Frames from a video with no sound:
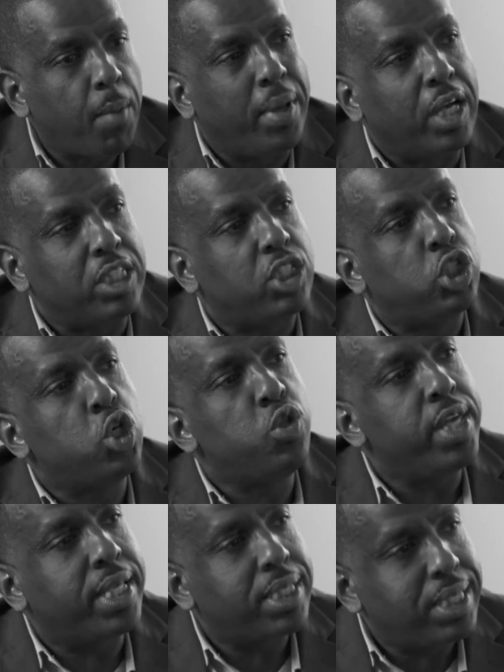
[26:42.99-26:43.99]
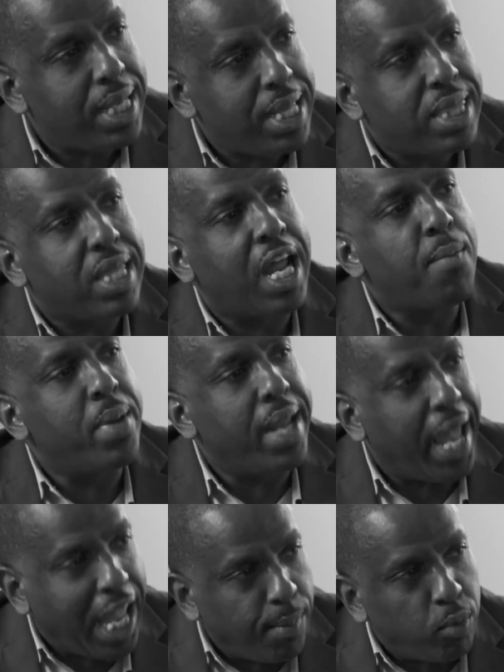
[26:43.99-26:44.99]
Because to the extent that I've
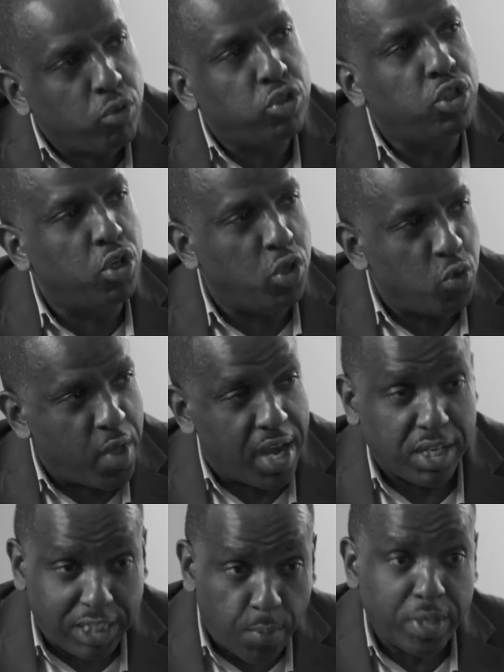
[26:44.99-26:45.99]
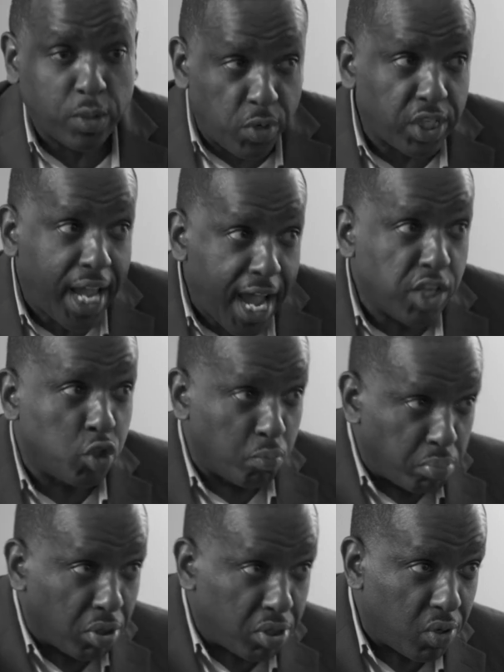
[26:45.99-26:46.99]
been able to do that, in some ways I wish I had
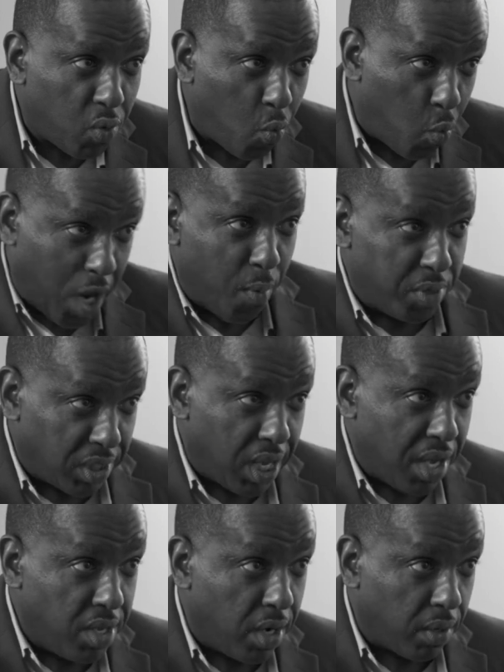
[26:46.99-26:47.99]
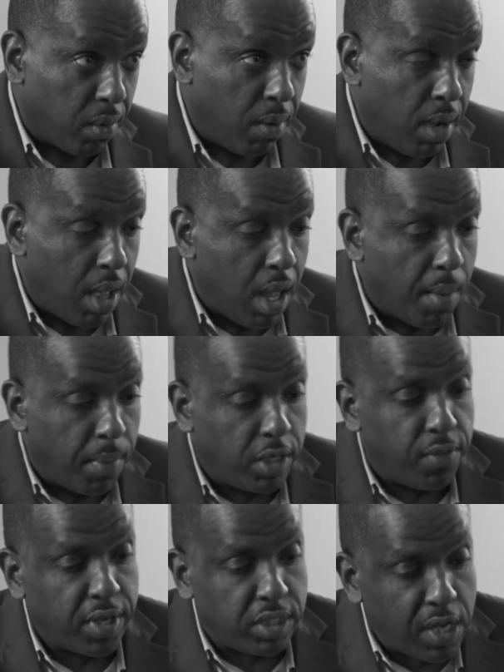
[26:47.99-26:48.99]
your book when I was a lot younger,
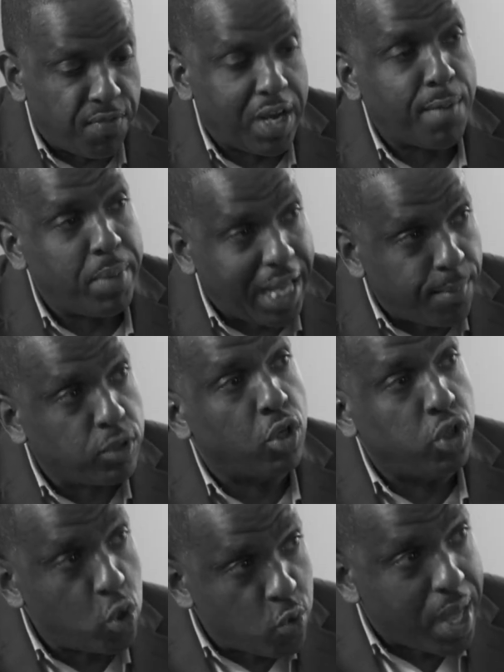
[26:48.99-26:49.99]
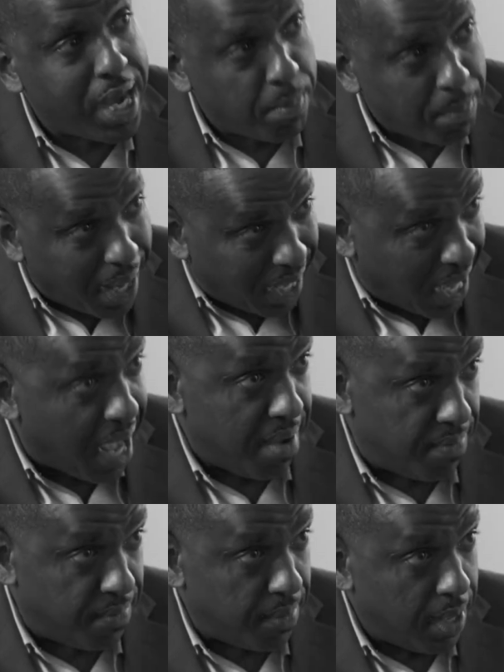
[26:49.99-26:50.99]
but to the extent that I've been able to do that in my
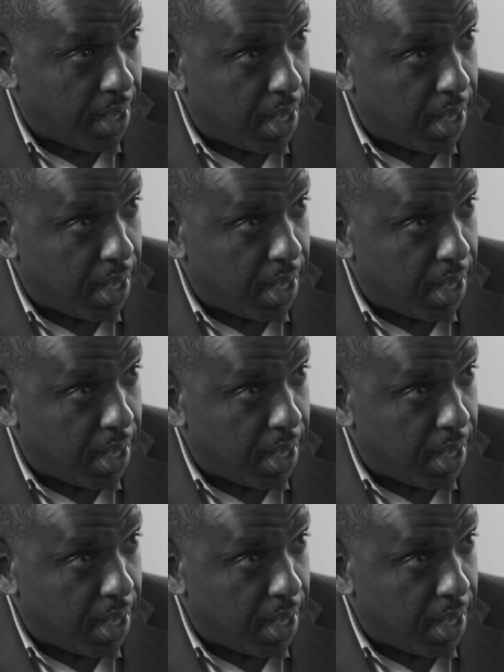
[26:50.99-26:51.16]
life,